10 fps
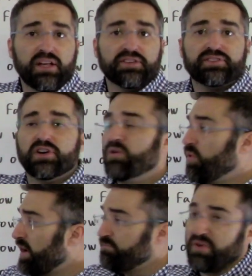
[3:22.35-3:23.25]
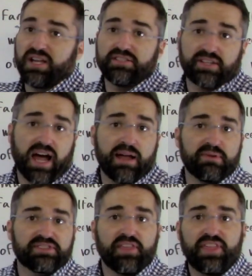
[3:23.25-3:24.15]
So because time
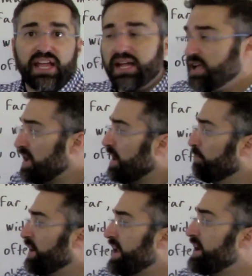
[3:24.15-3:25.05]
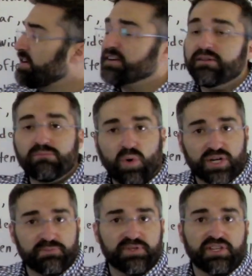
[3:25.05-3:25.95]
is a thing, but here more
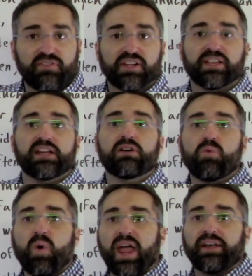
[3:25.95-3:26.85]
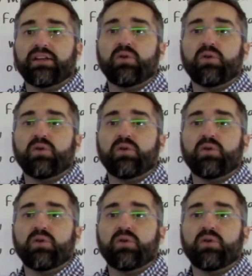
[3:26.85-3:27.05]
specifically, when.